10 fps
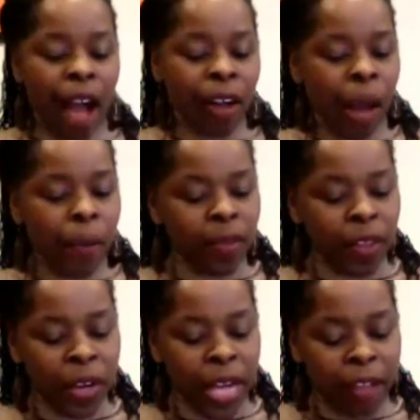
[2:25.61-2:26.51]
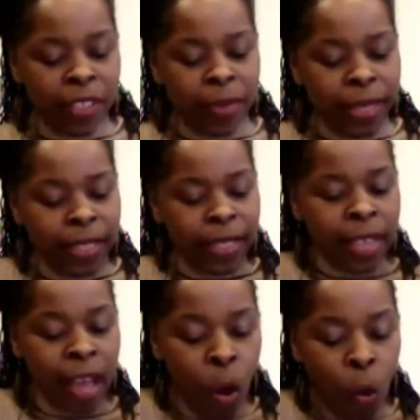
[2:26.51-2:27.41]
Now, a couple of other
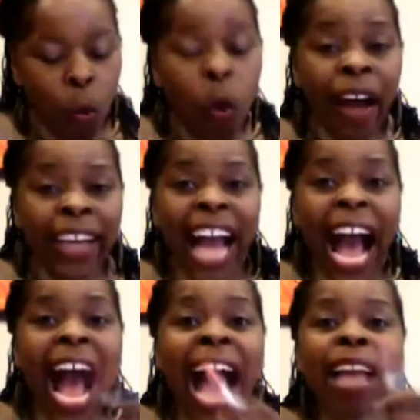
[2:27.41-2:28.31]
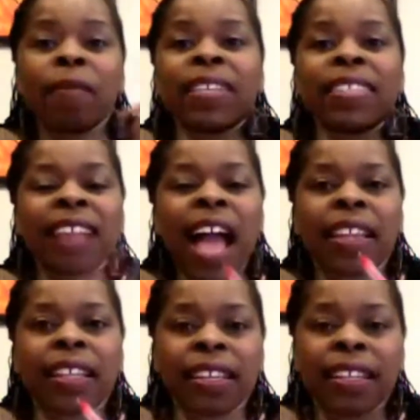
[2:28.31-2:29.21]
announcements. One, I am
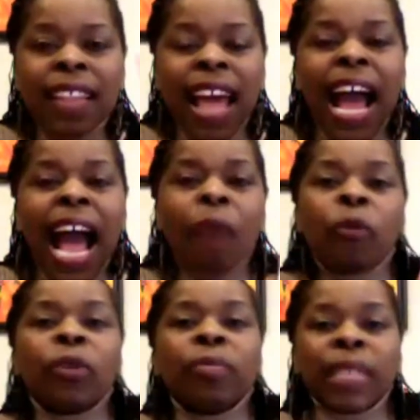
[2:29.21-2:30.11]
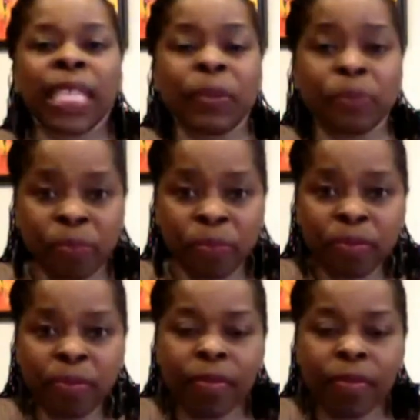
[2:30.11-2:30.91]
excited that I will be